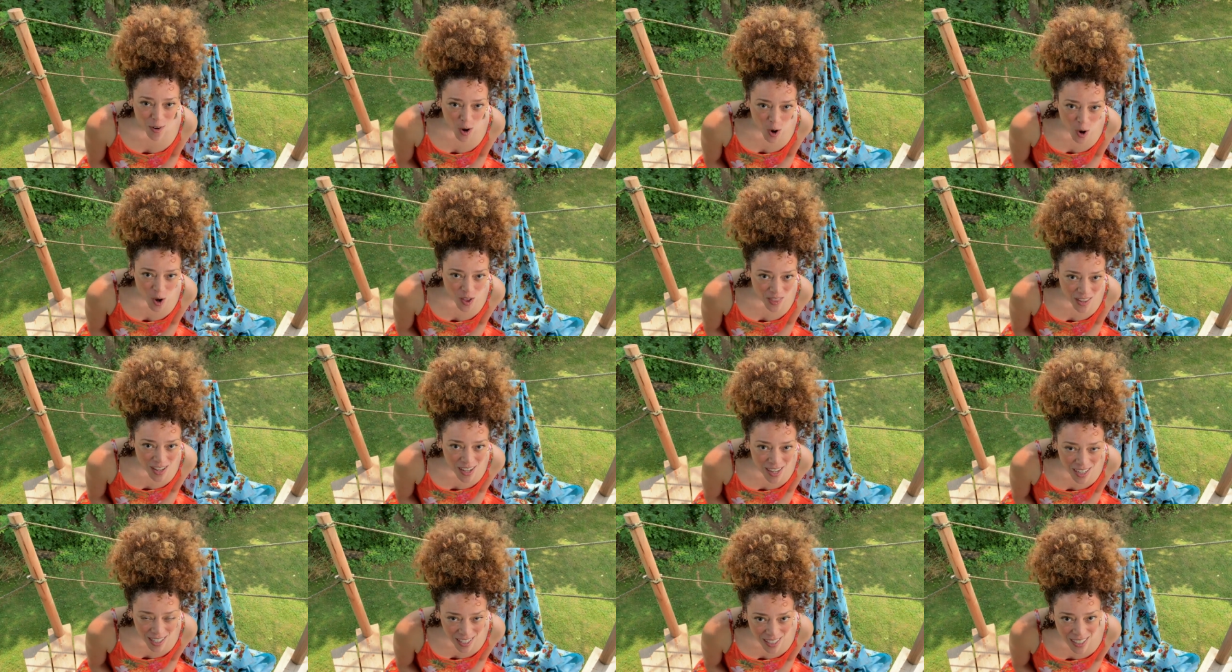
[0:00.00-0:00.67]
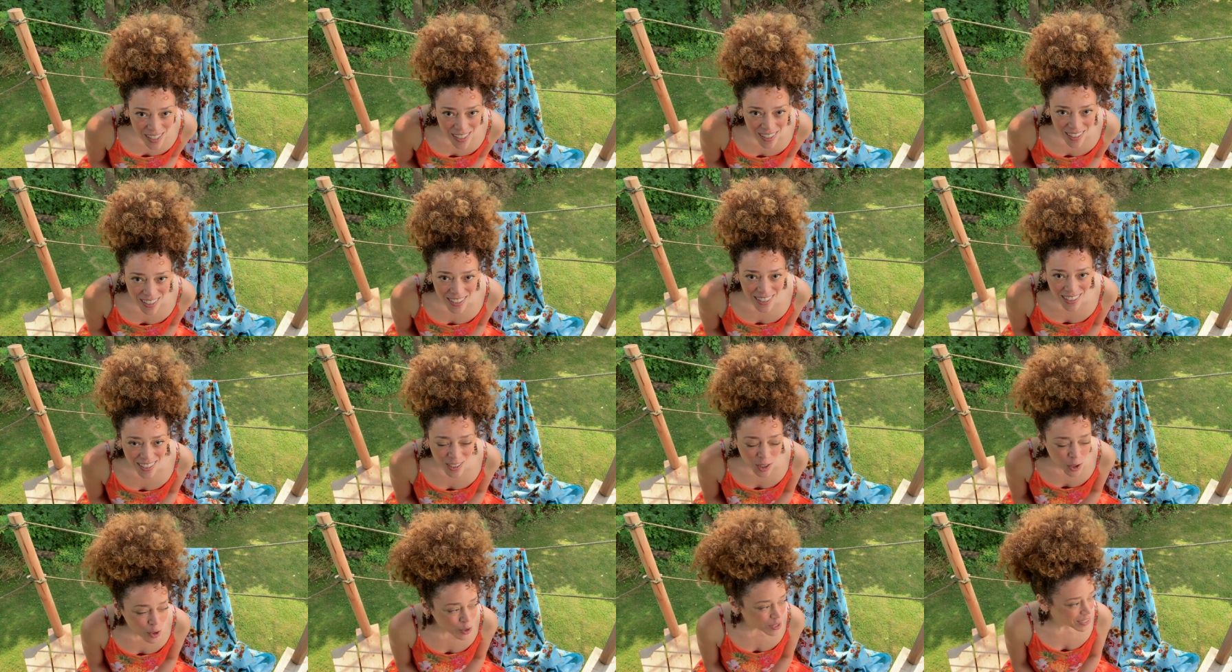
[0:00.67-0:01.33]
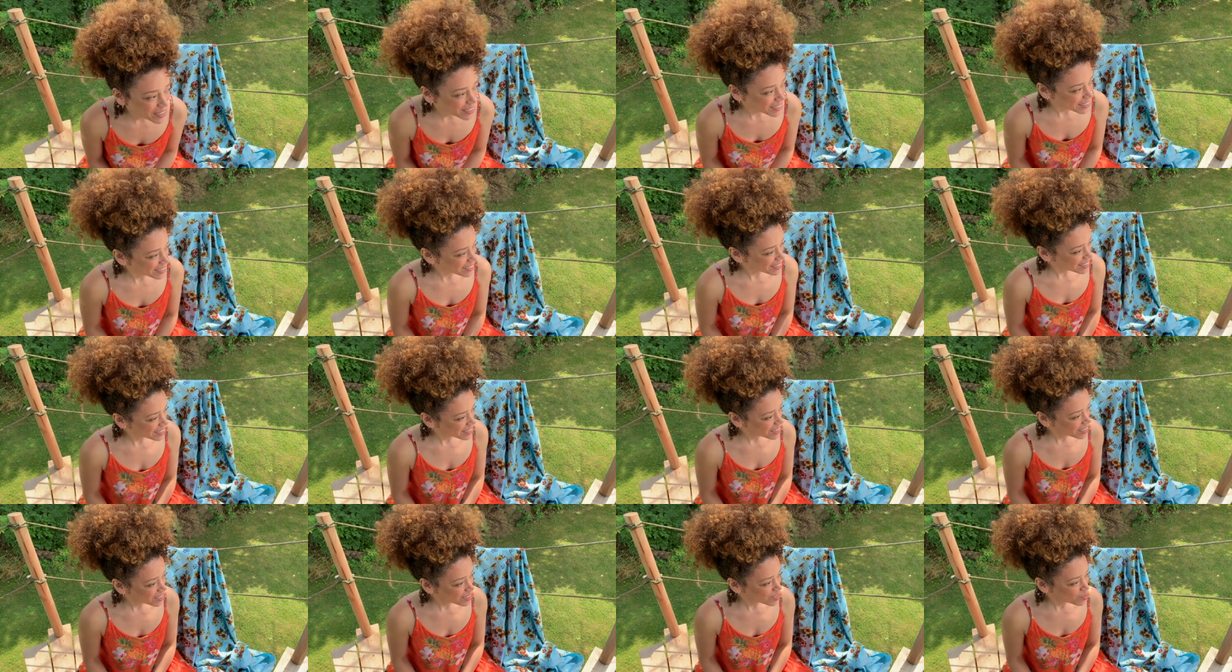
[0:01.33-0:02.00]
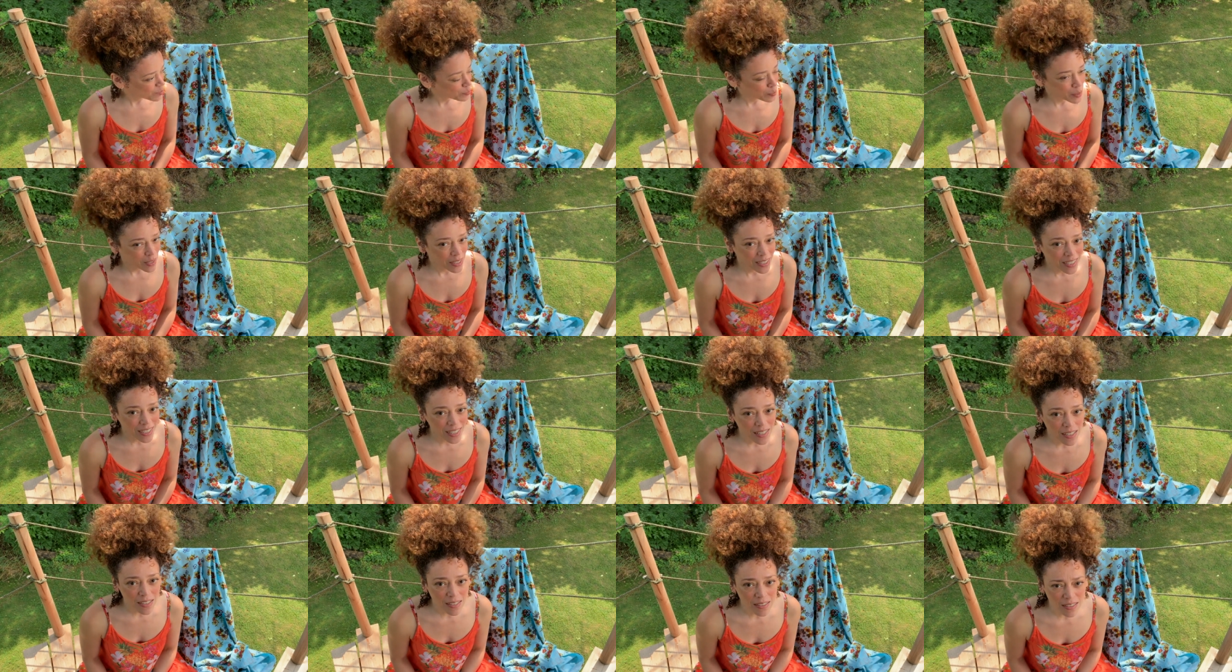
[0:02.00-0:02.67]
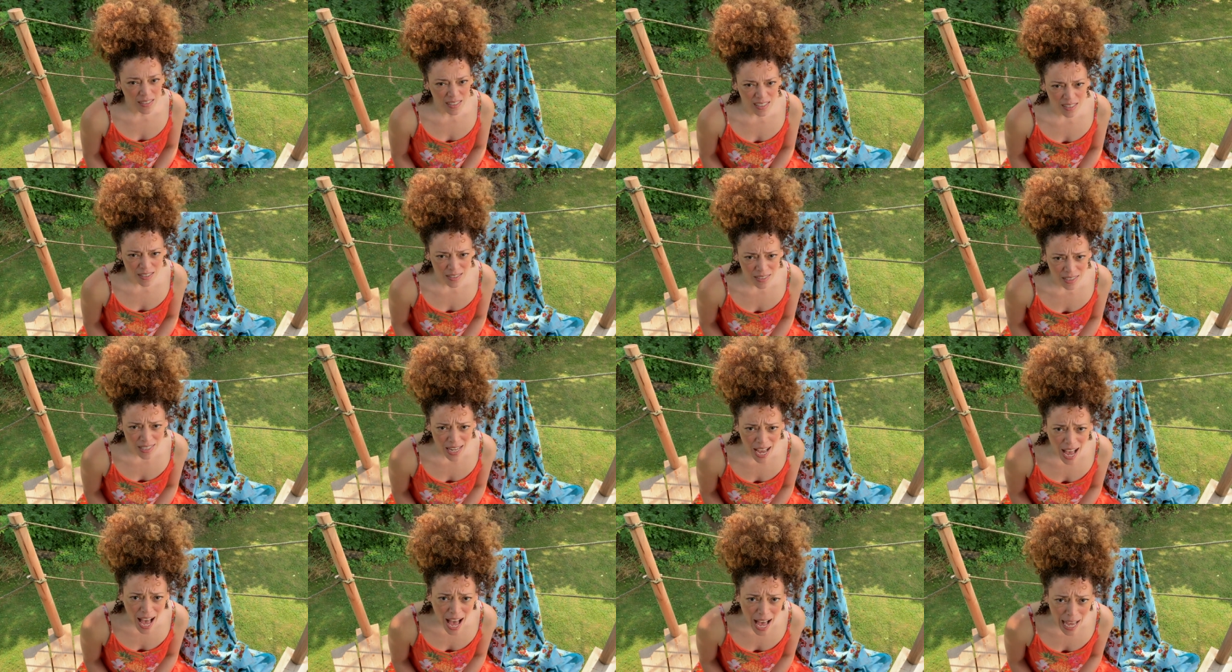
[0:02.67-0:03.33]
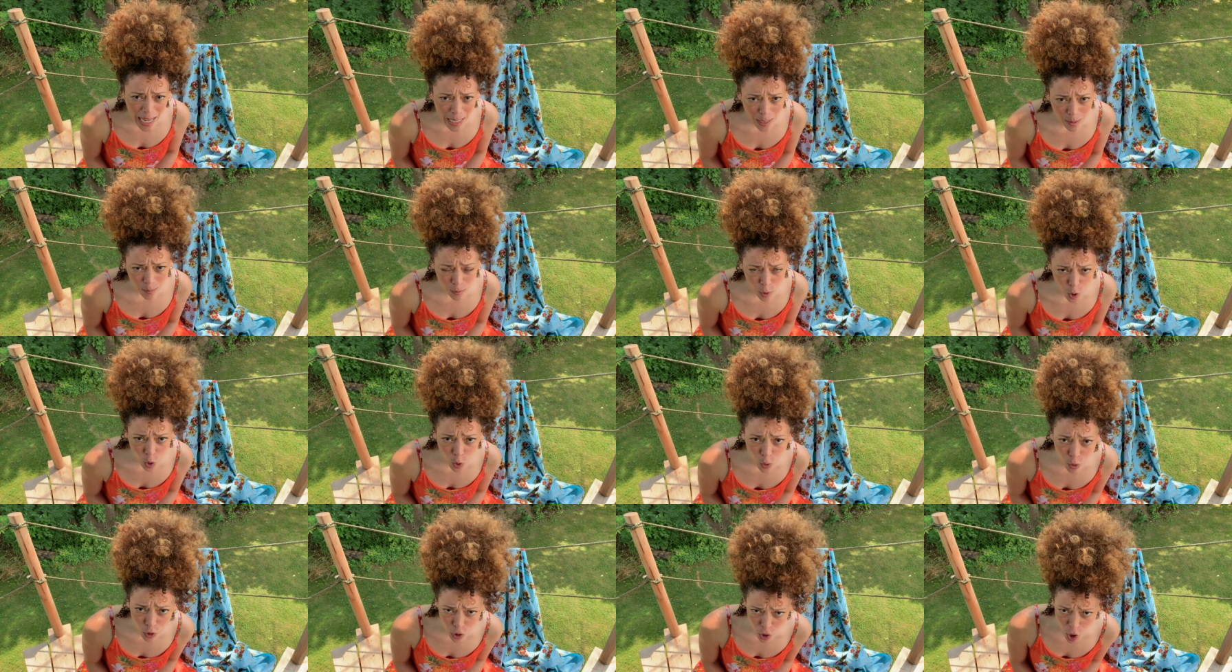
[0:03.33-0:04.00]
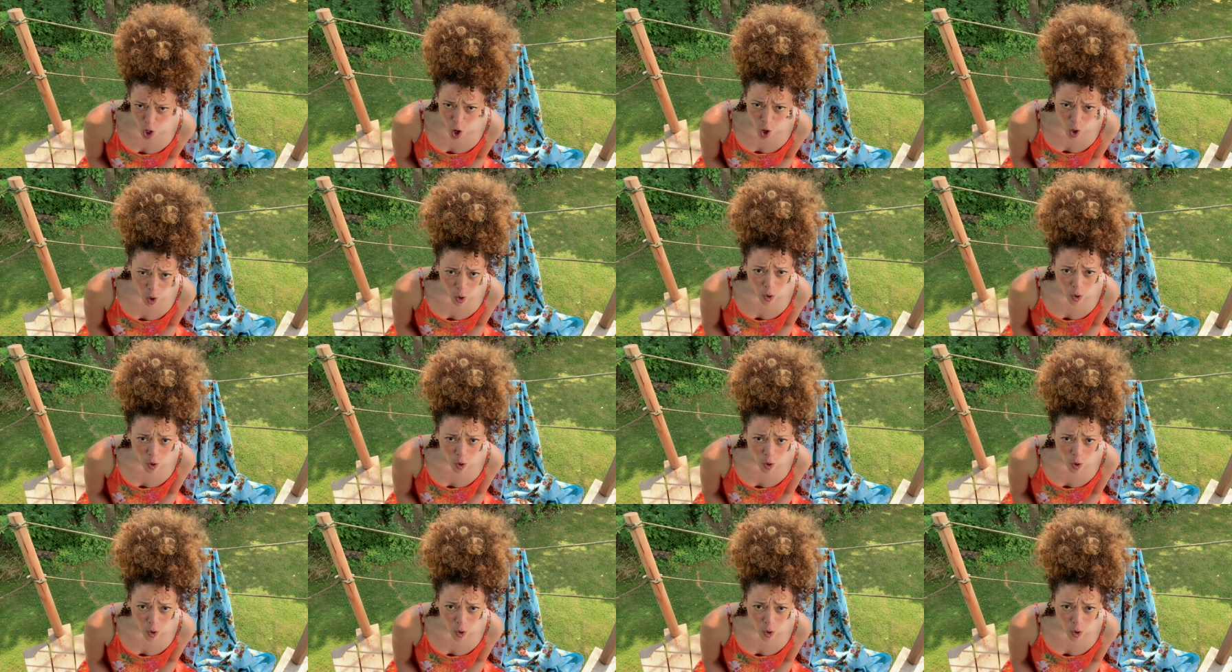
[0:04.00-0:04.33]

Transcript: for the country? Because it's time to sow.